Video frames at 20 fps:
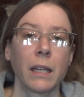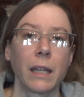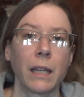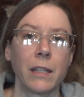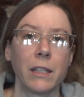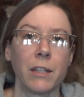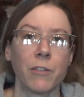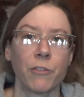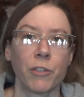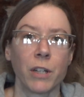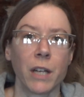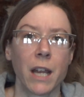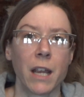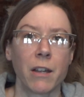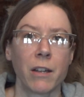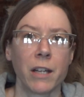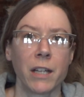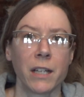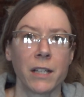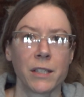in different
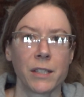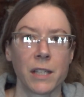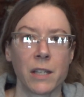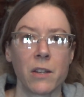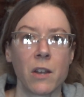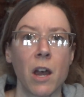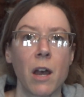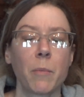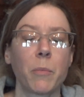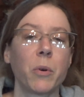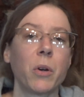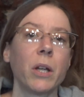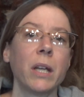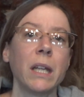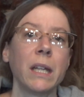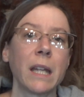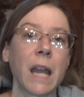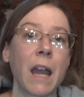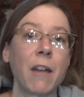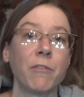areas and not
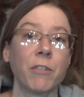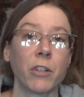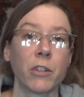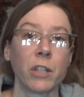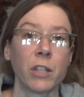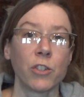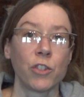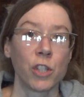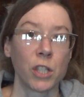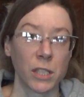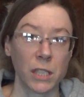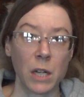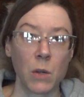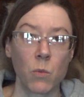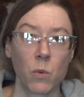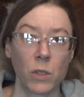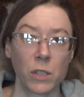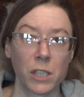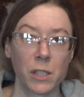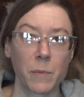putting everything just
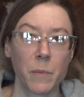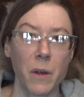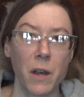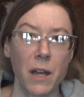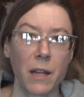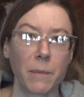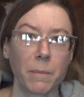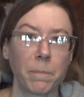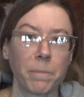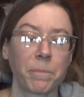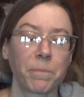at one spot.